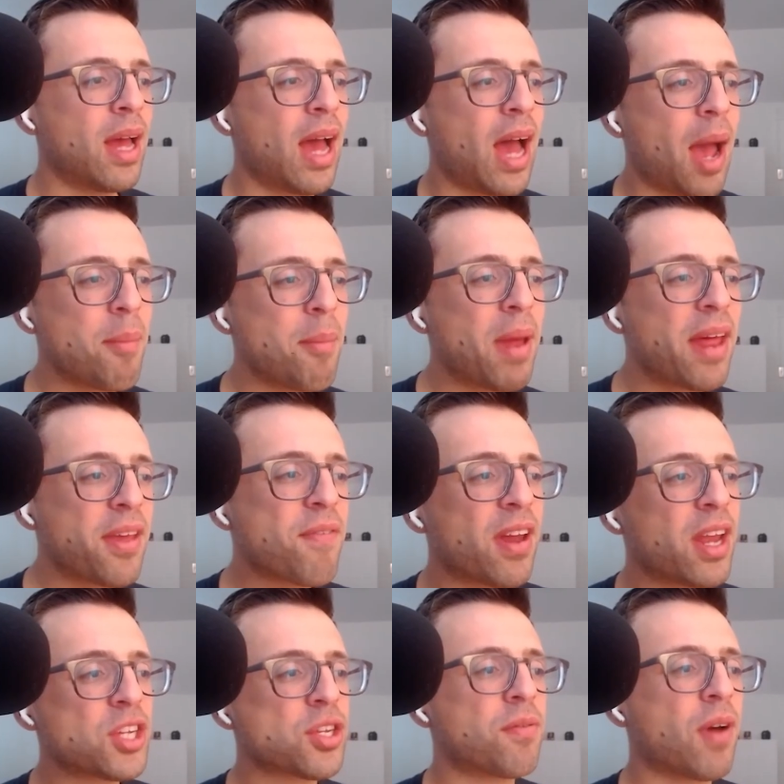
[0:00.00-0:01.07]
I mean, I think
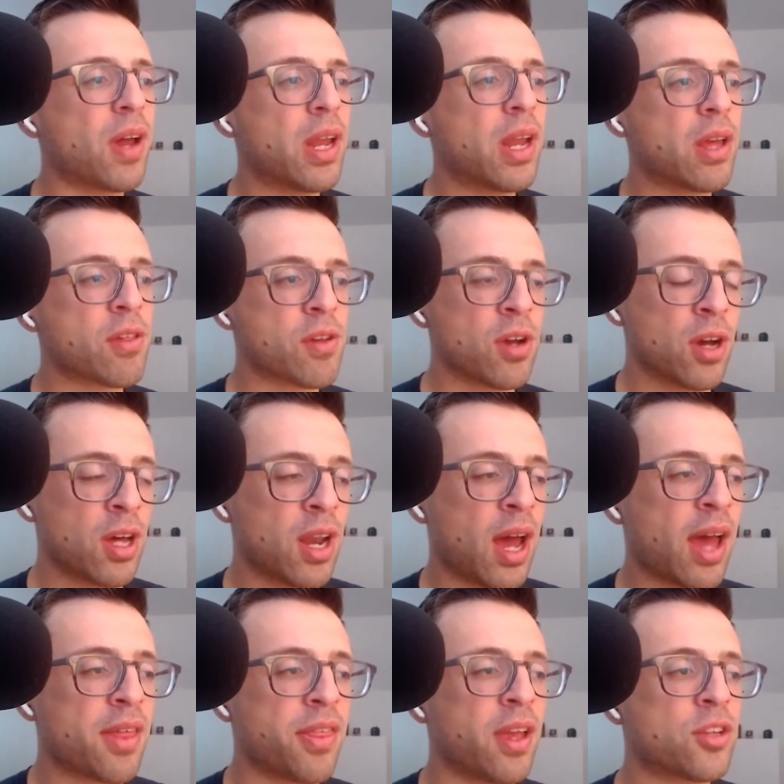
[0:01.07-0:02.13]
foundation funding is good.
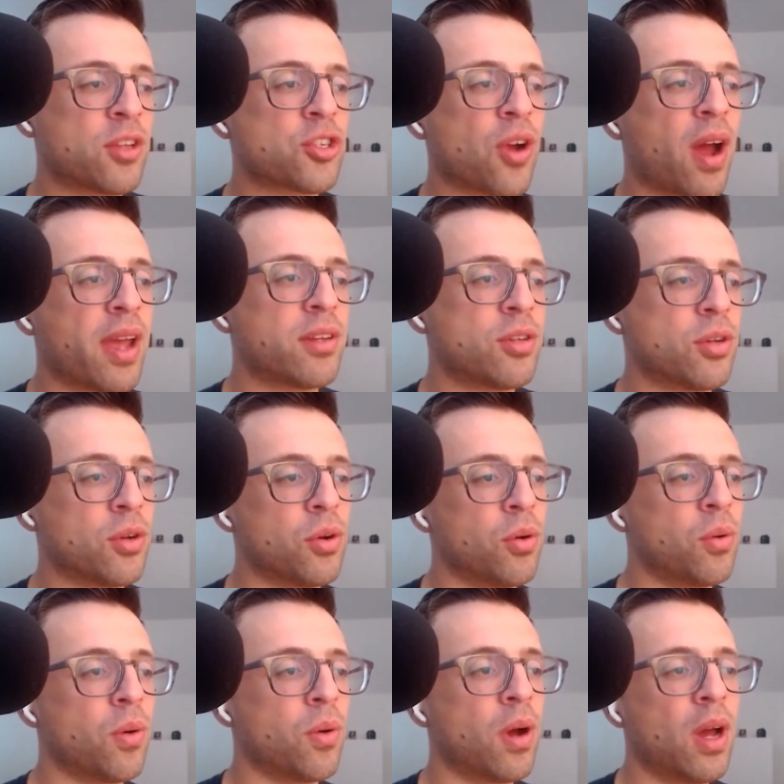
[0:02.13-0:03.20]
I think trying
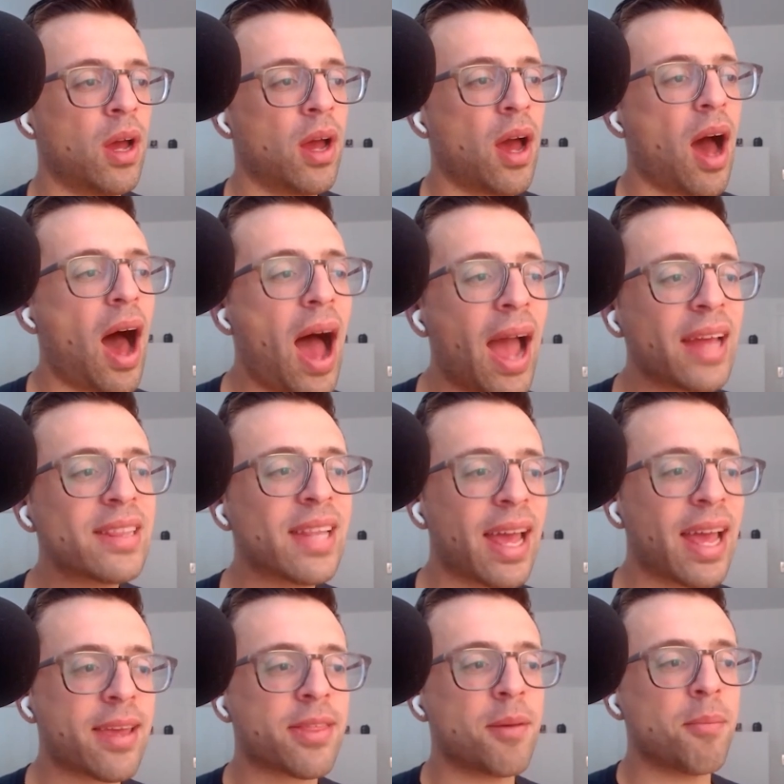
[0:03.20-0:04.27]
to I
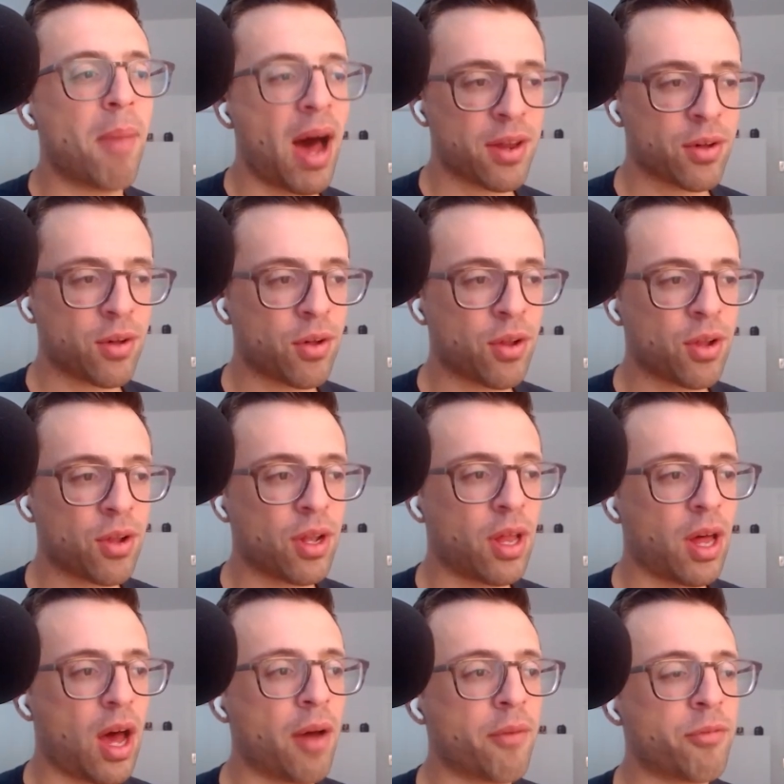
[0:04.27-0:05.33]
like the model
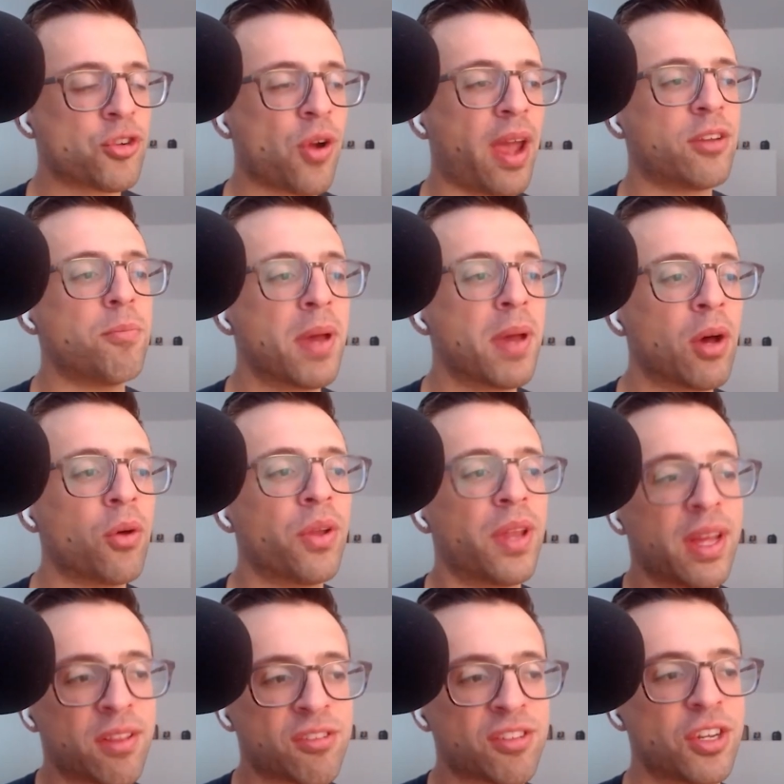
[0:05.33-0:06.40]
of trying to build
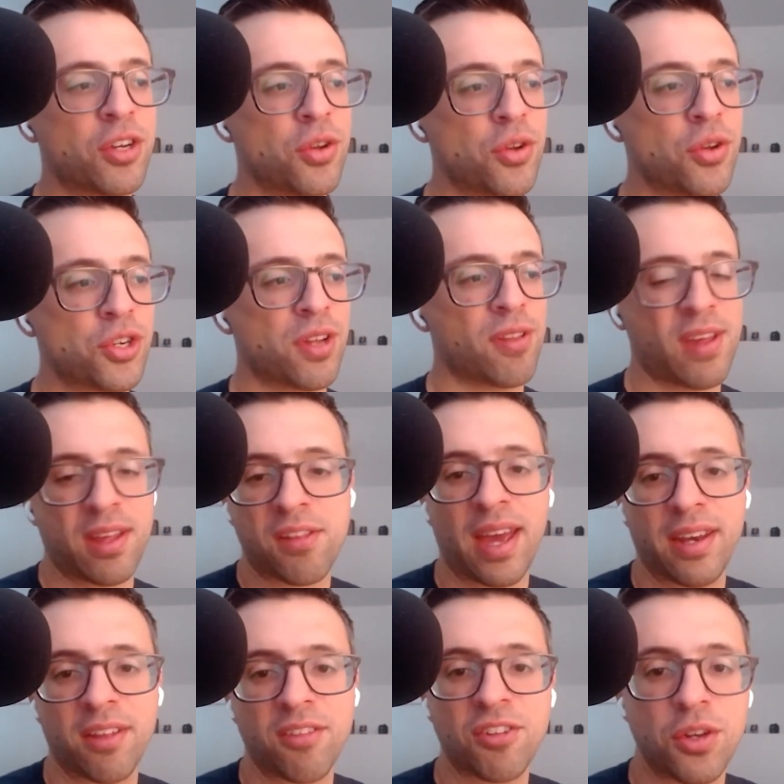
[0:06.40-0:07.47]
institutions
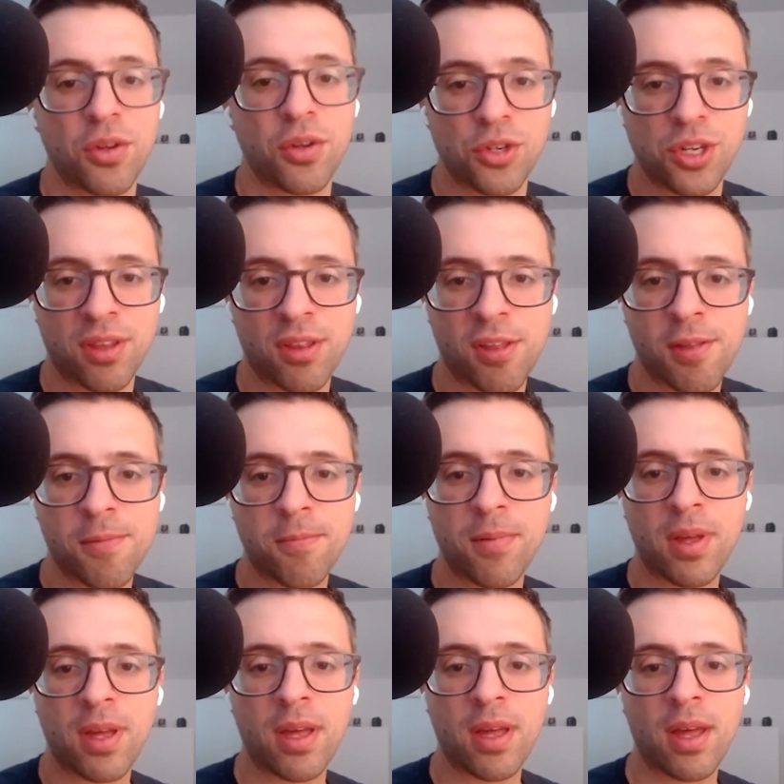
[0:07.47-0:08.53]
inside institutions.
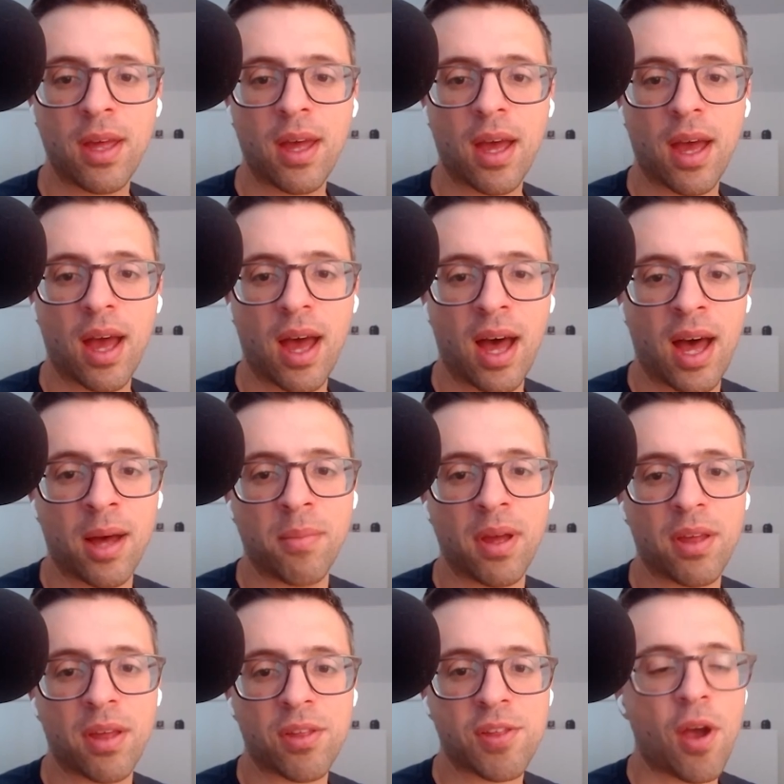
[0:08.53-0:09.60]
hmm Um,
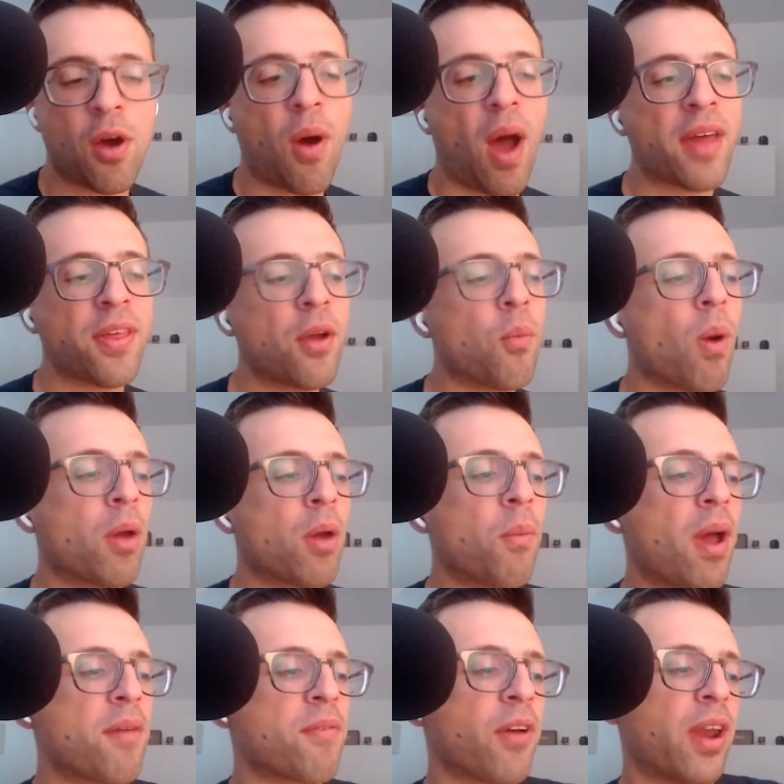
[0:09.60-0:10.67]
so I think one
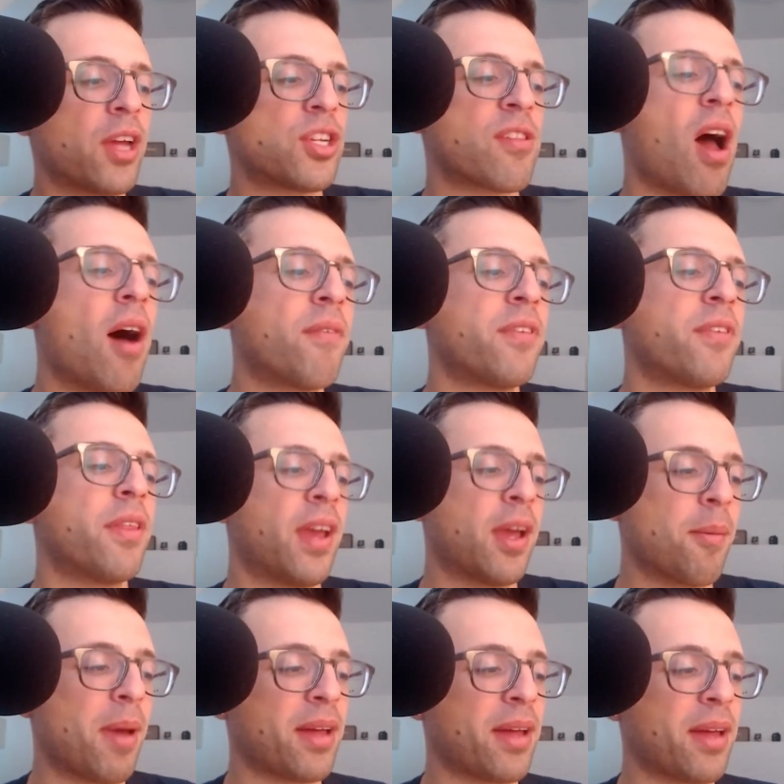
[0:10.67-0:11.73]
way foundations often think
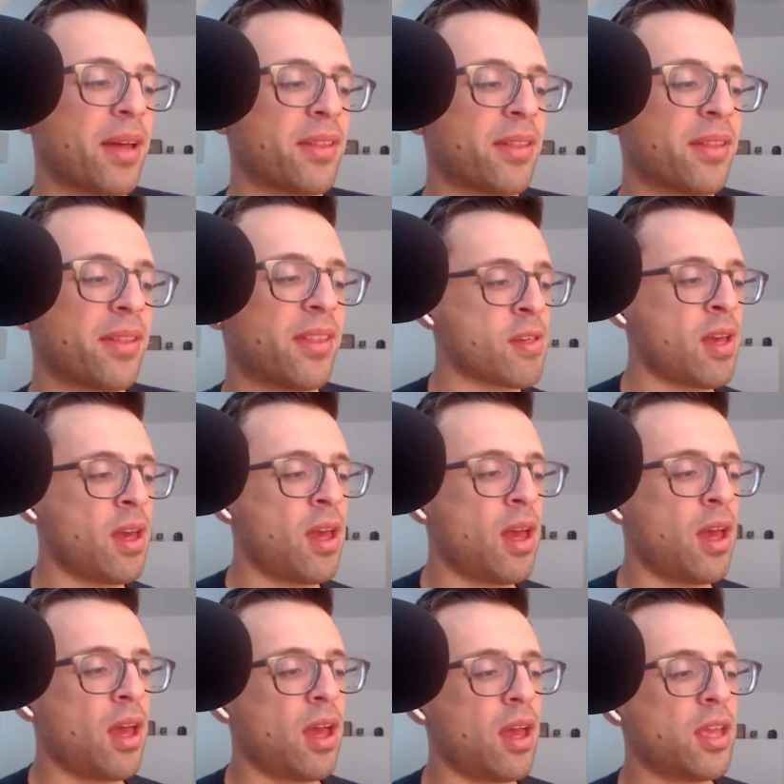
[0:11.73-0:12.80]
about this is,
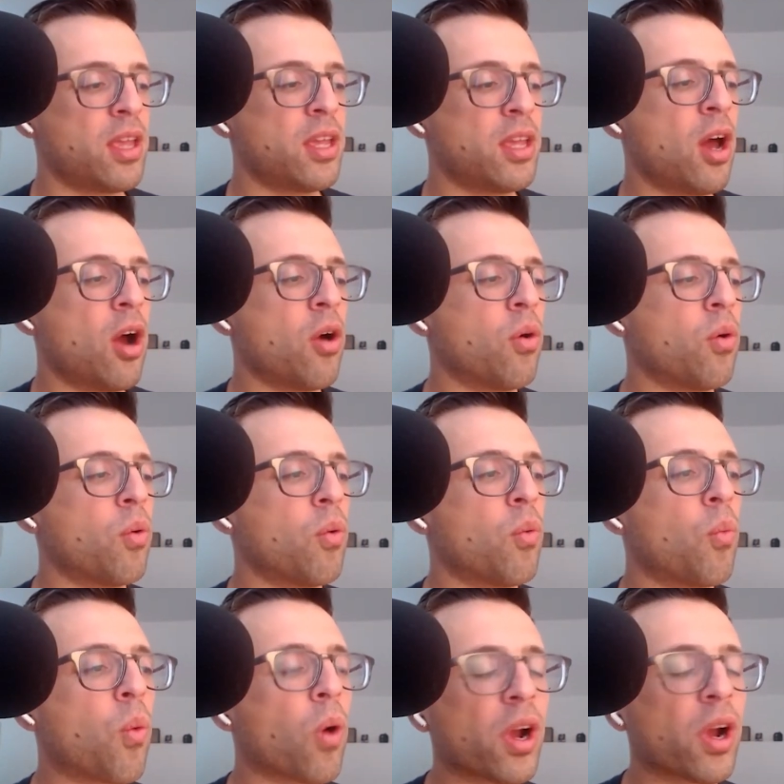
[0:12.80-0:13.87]
you know,
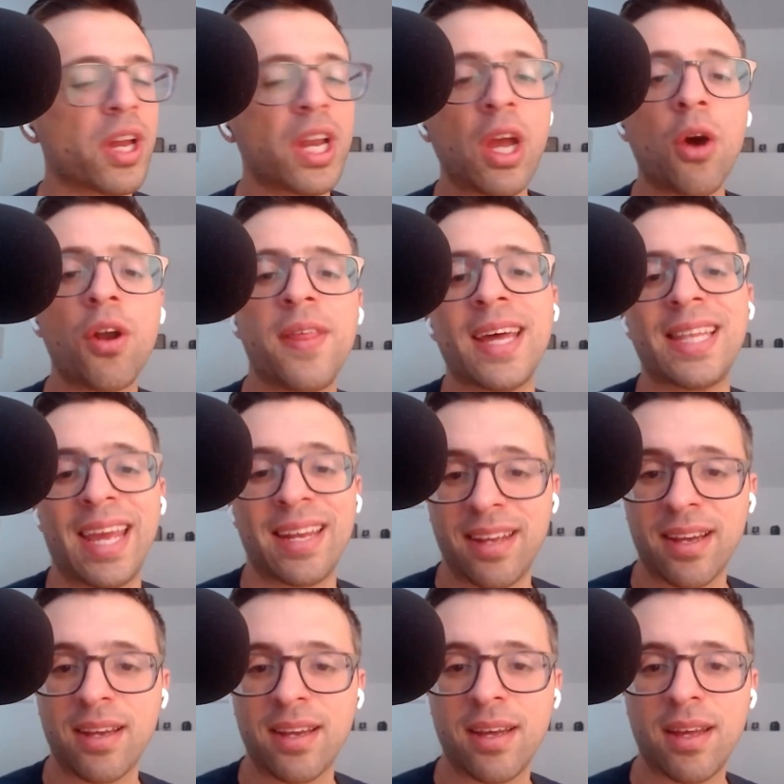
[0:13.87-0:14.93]
we're going to go to the
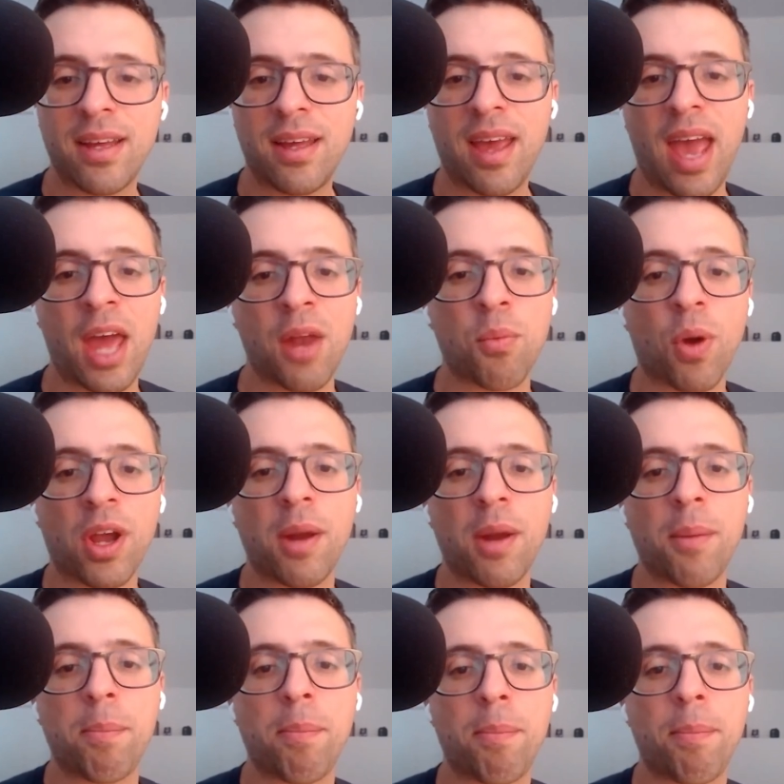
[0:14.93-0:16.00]
Atlantic and we're going to,